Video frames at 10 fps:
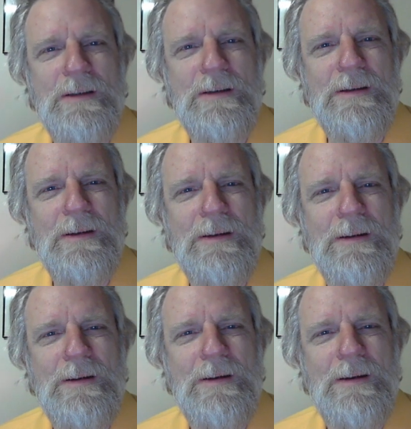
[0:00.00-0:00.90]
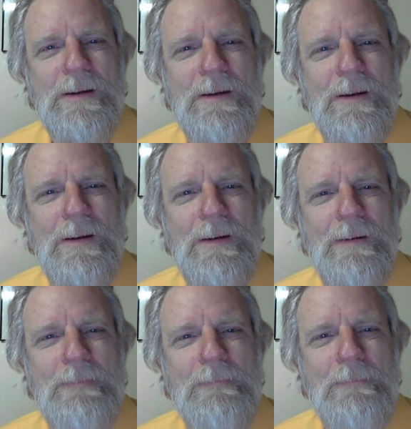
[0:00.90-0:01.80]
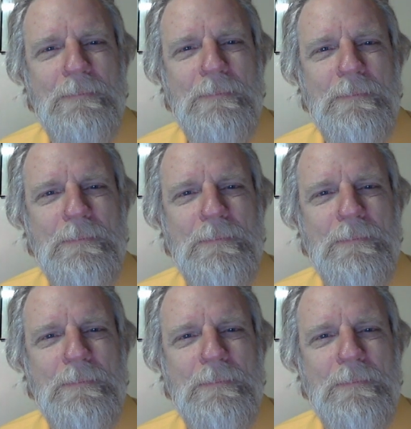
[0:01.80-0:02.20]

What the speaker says: (silence)